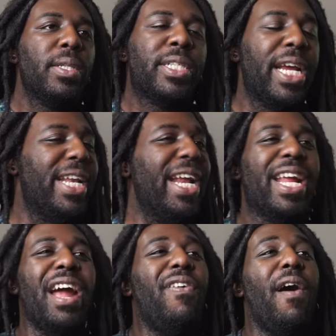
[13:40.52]
She
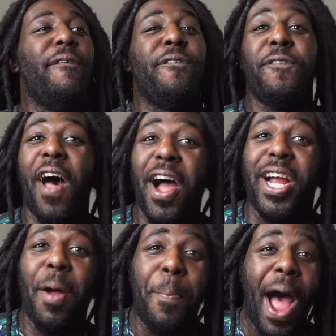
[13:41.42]
didn't give a
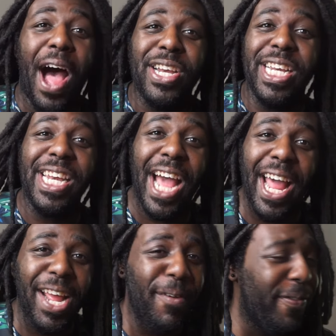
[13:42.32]
fuck about none
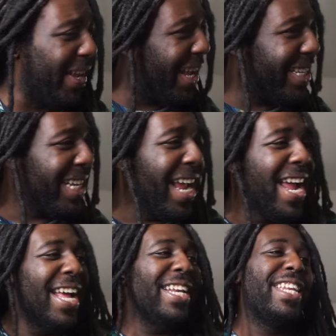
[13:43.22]
of this.
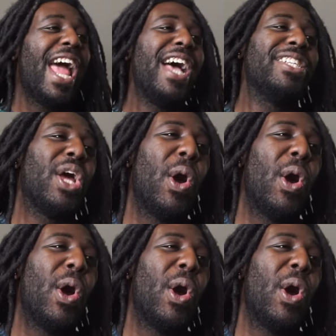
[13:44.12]
That's